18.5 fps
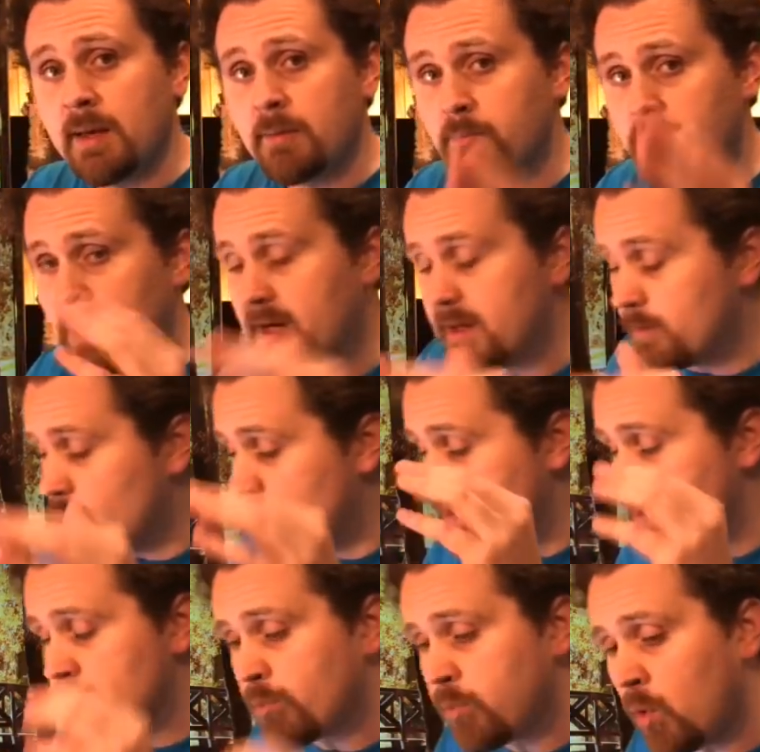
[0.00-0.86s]
But what's
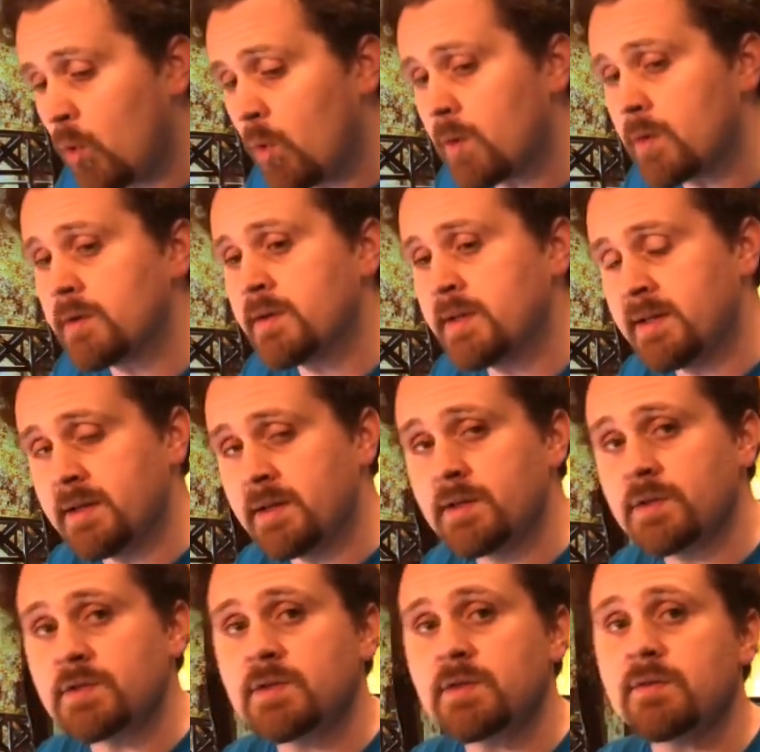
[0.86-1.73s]
important
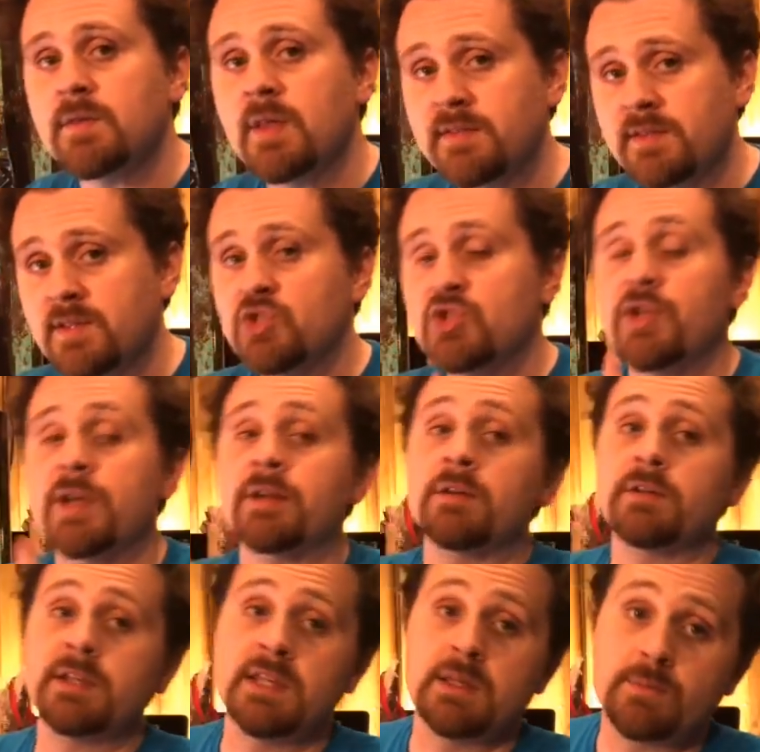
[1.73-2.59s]
is that the channel
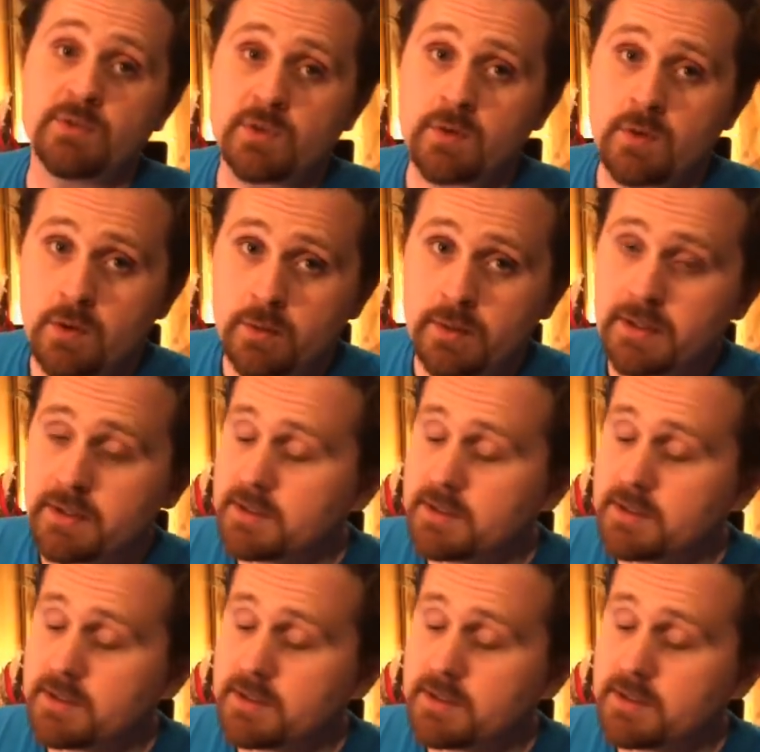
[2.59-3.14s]
keeps growing